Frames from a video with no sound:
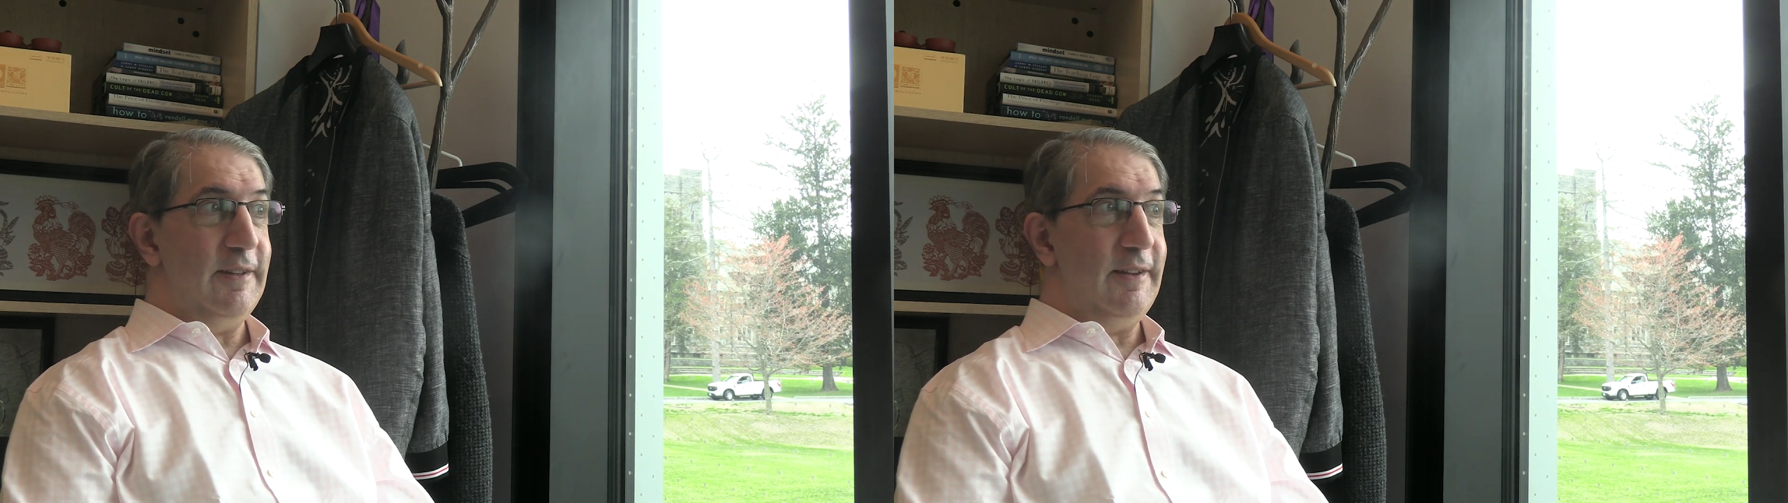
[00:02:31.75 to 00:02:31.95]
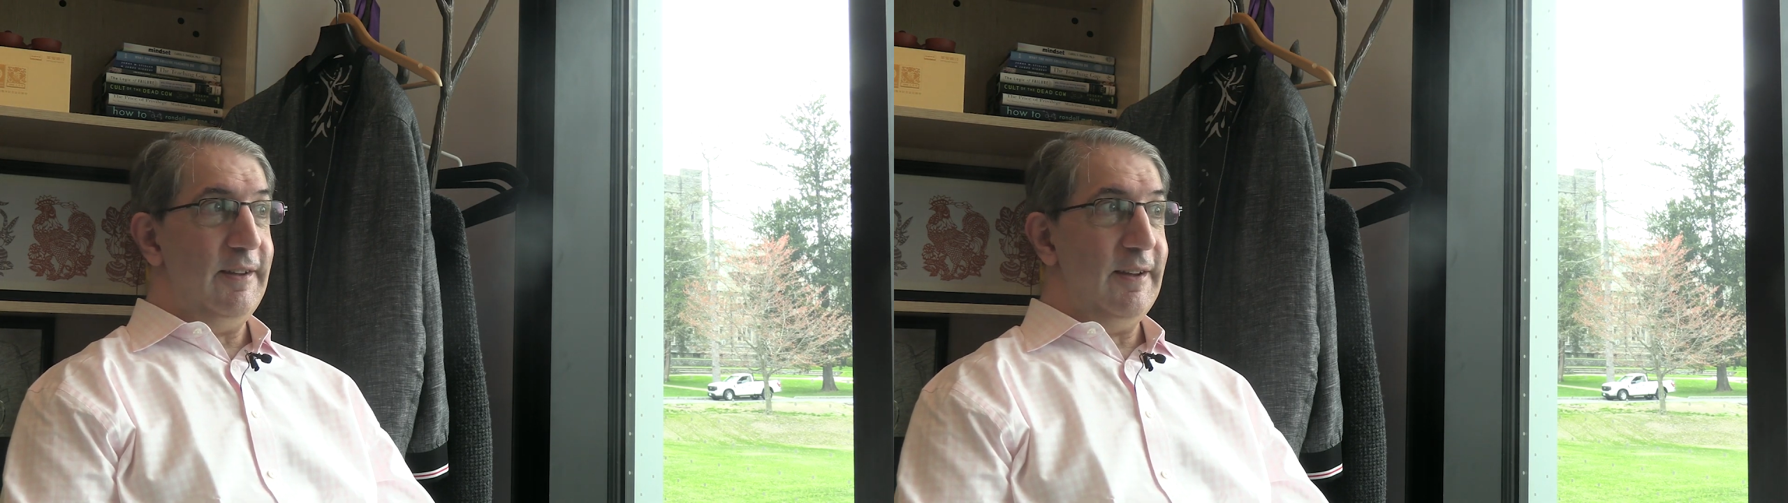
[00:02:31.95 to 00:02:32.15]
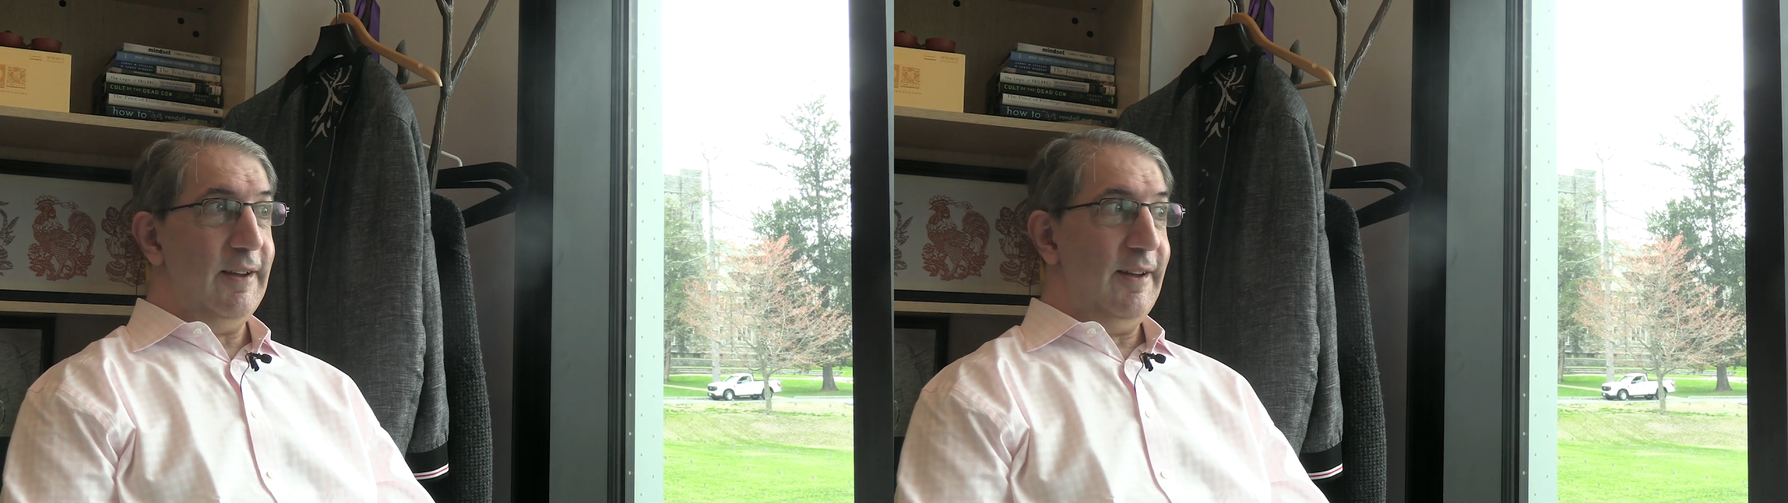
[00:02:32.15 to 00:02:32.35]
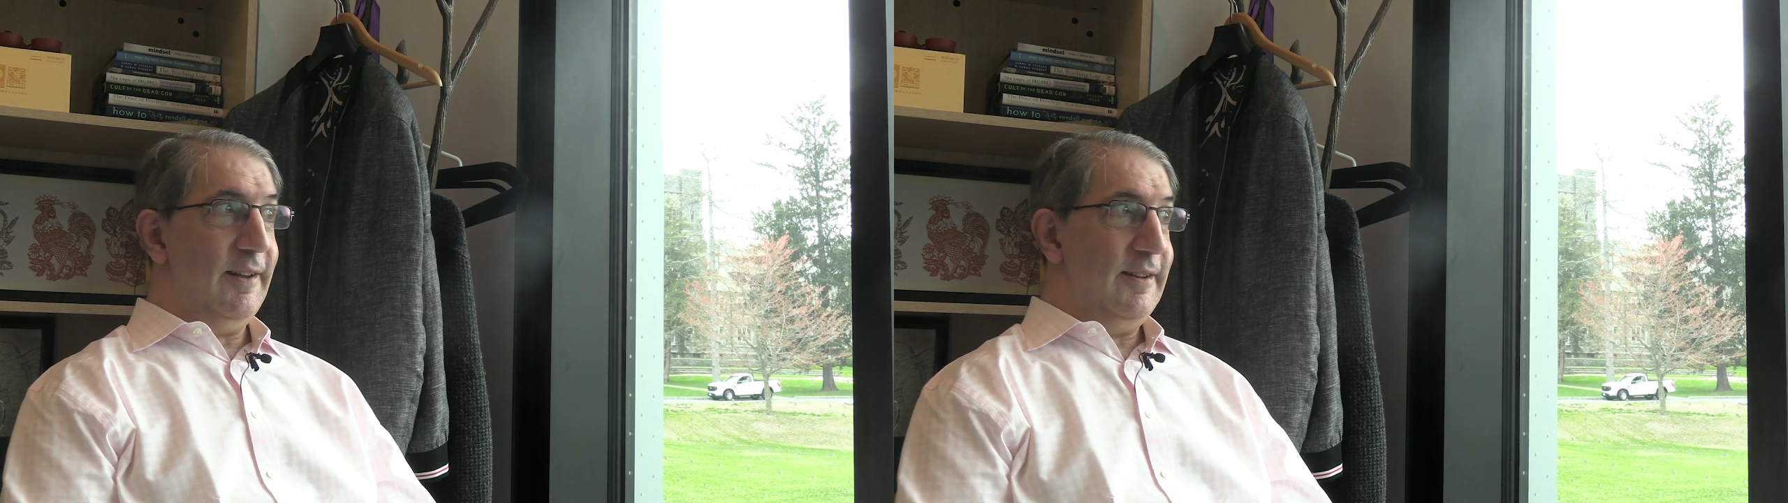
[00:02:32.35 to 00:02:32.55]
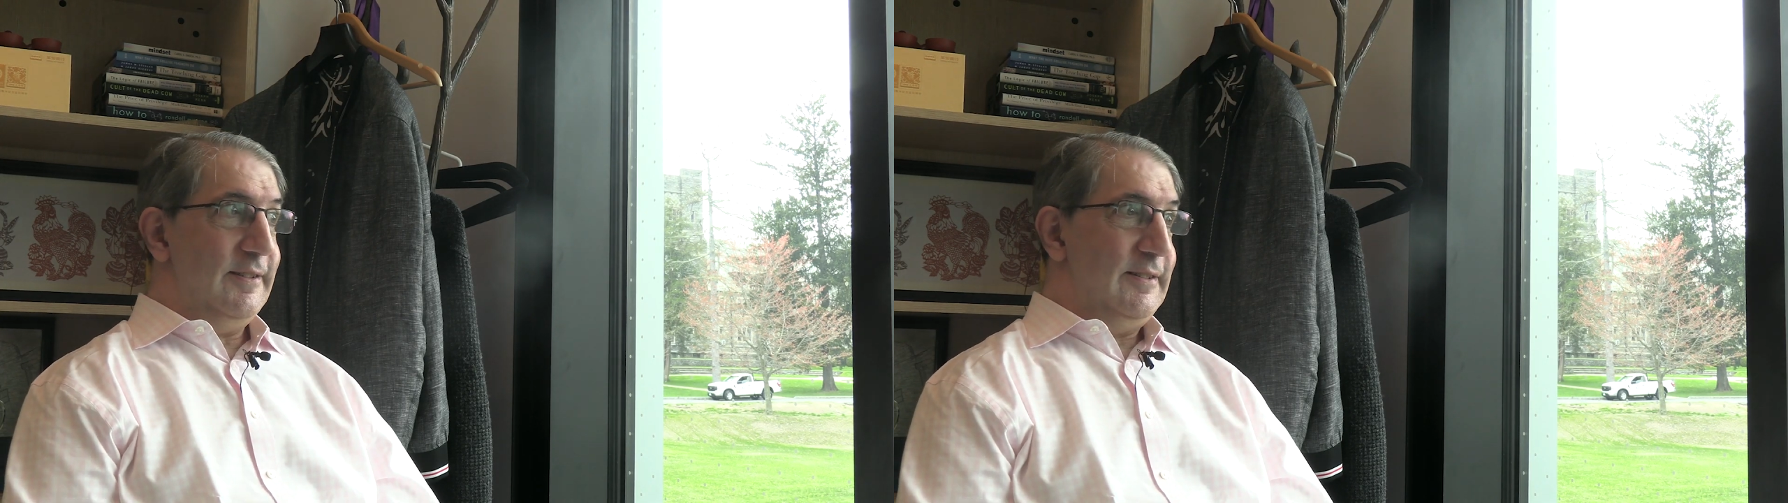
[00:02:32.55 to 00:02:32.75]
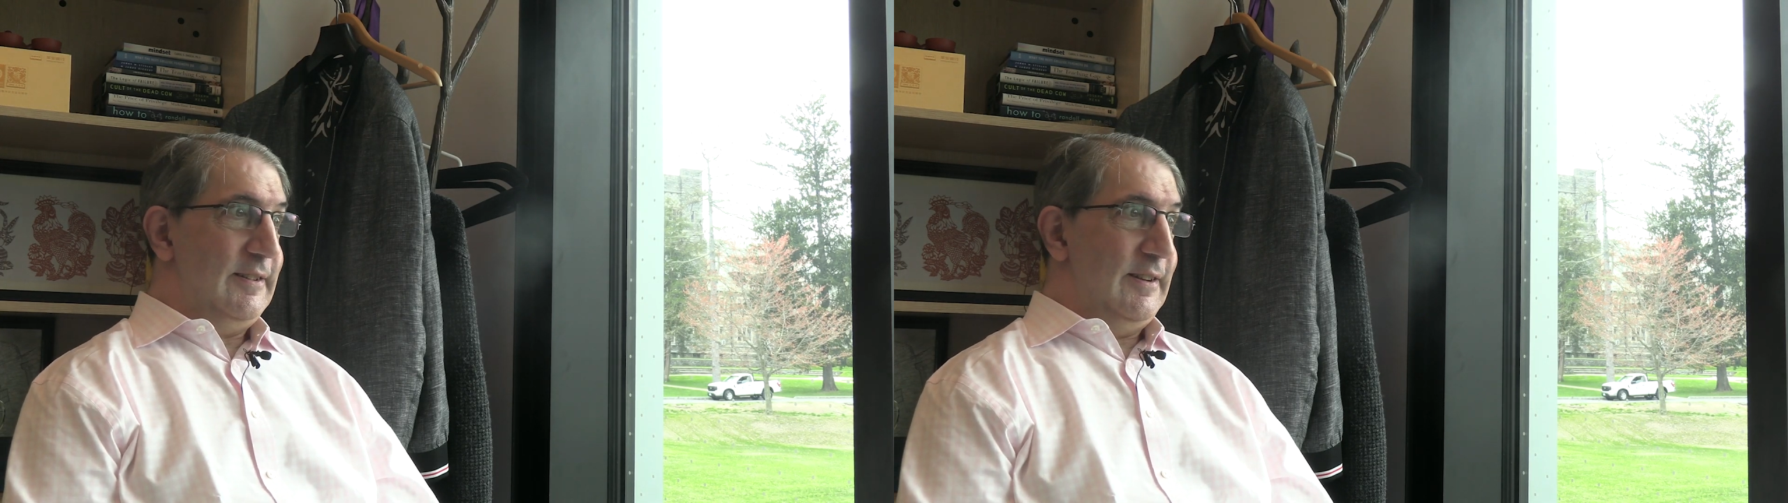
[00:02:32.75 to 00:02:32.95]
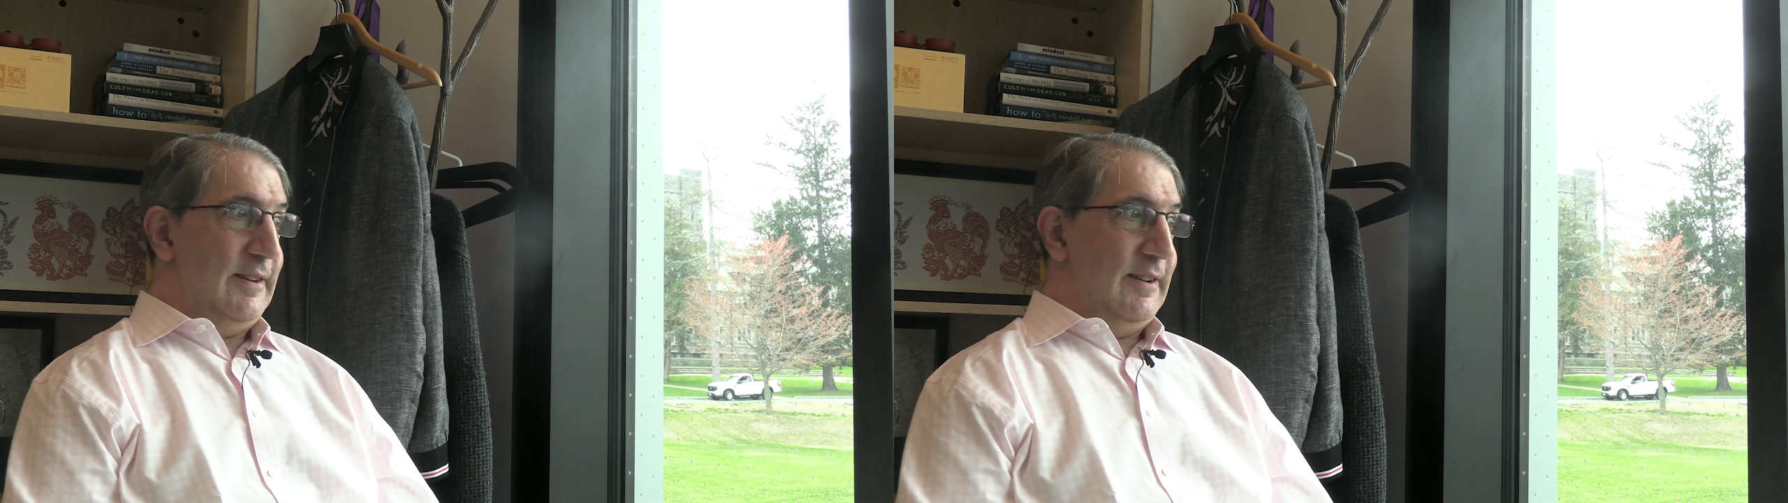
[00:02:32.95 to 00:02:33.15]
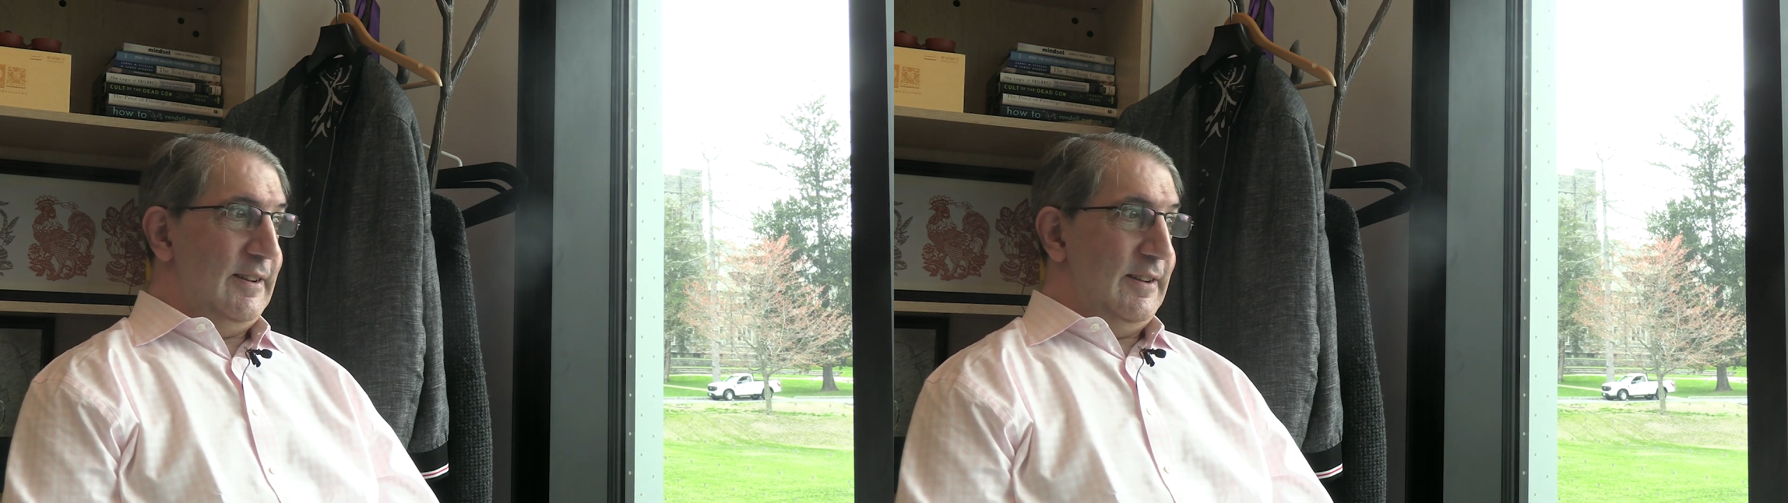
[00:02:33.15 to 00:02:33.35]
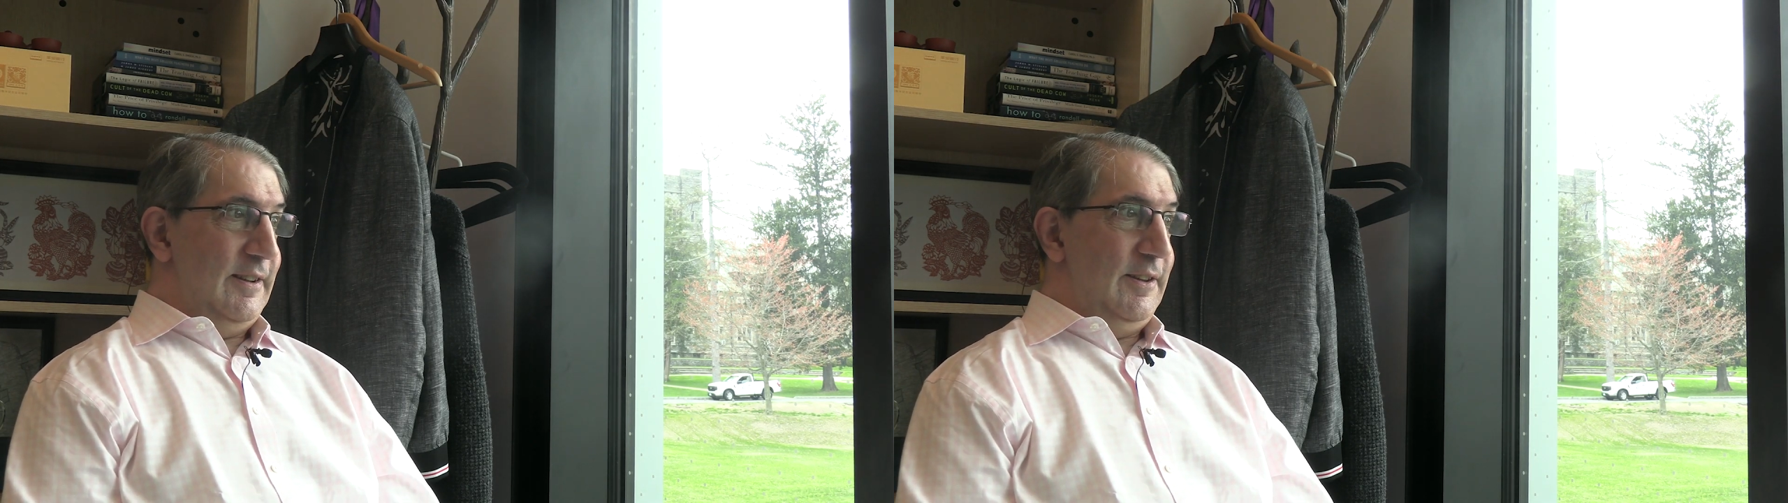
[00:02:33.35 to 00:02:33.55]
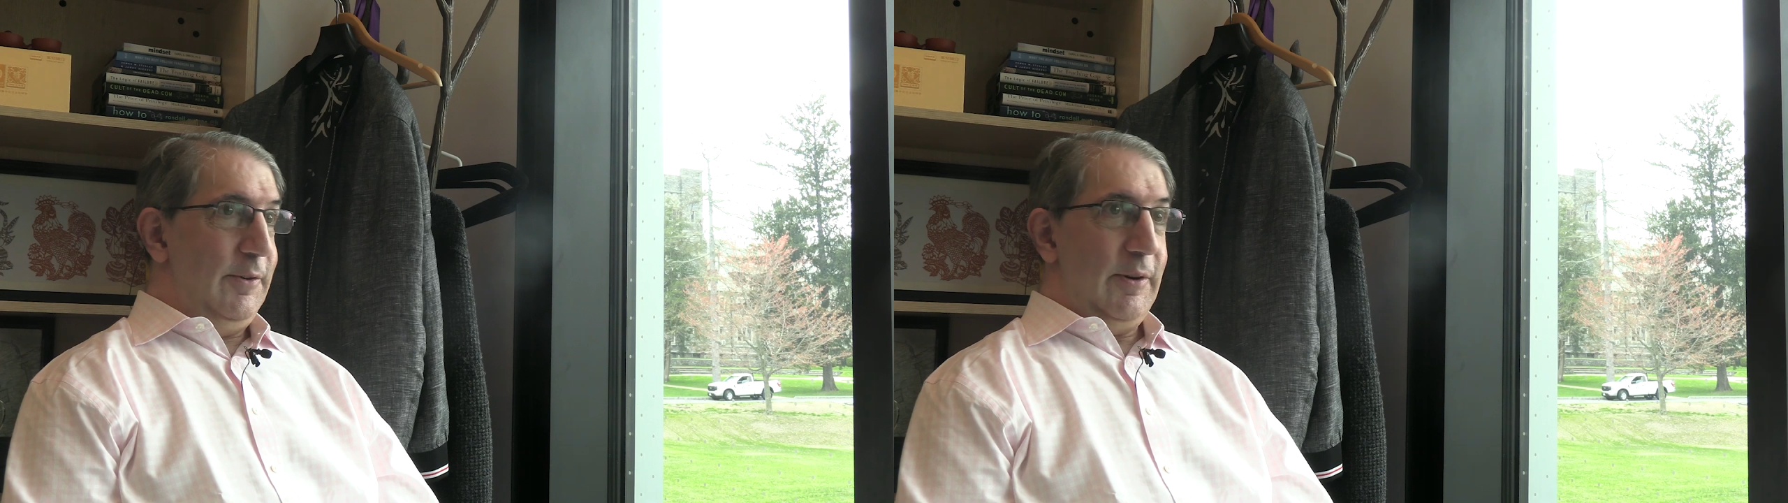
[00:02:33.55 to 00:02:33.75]
the
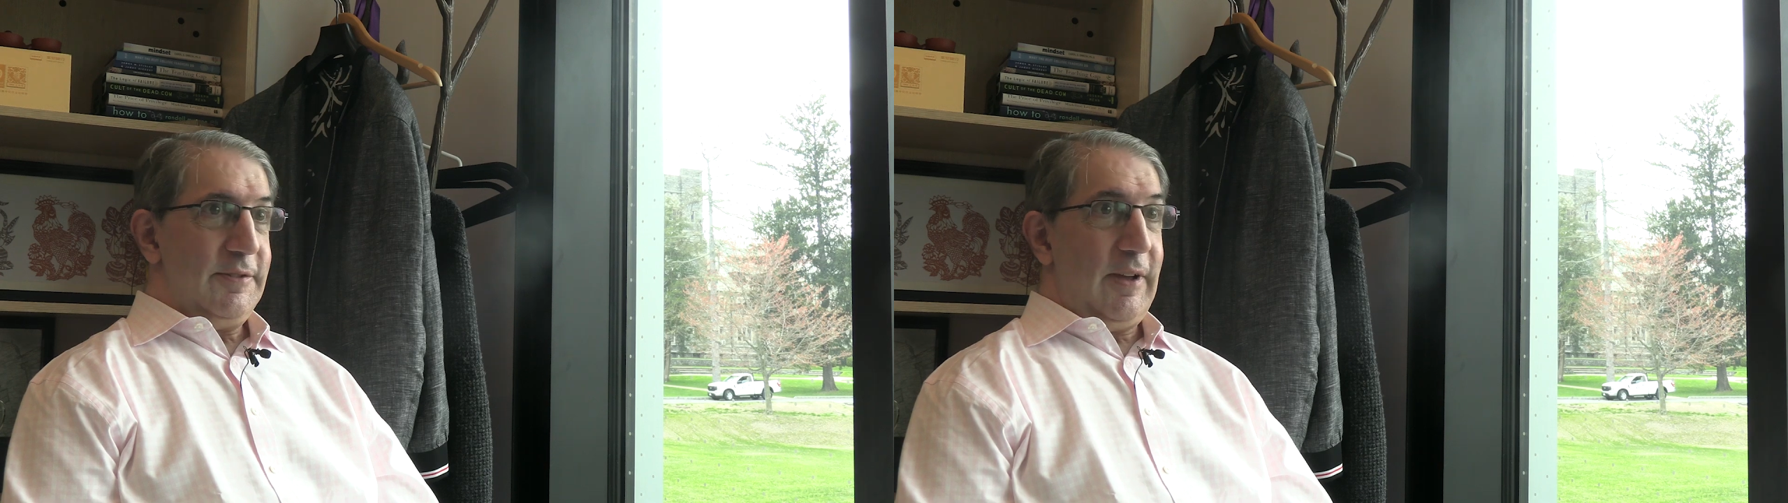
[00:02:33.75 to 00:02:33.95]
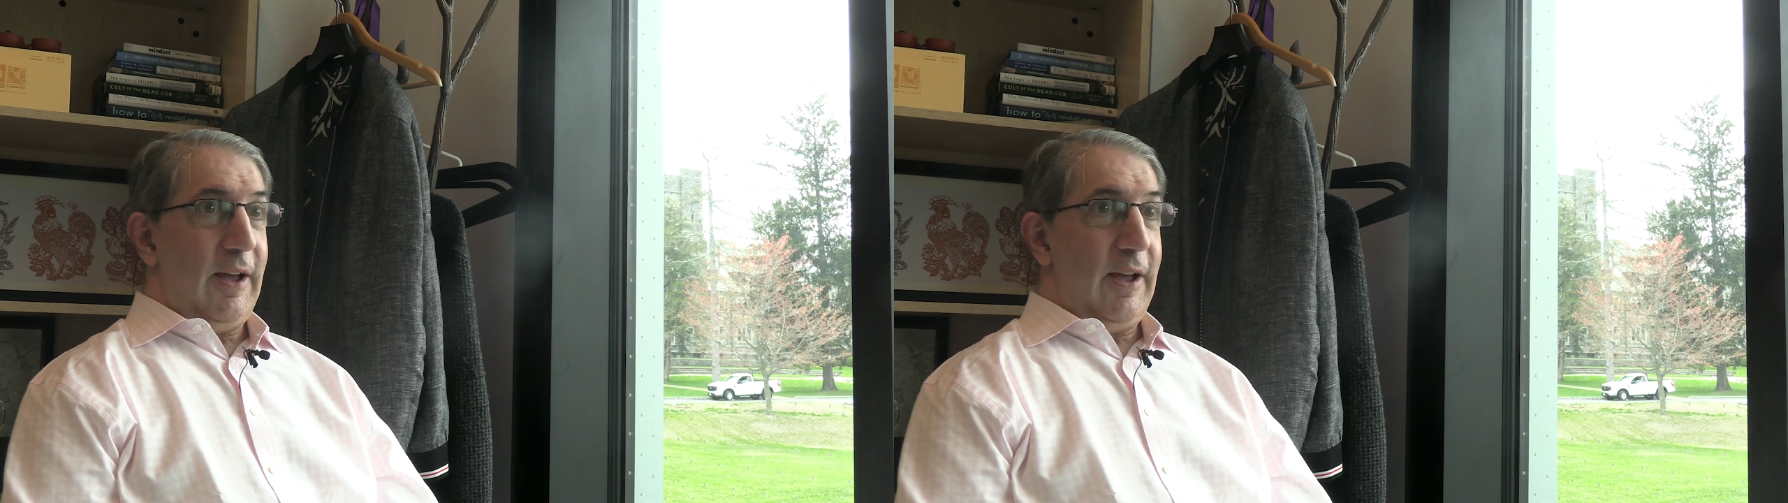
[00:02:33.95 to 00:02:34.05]
U.S.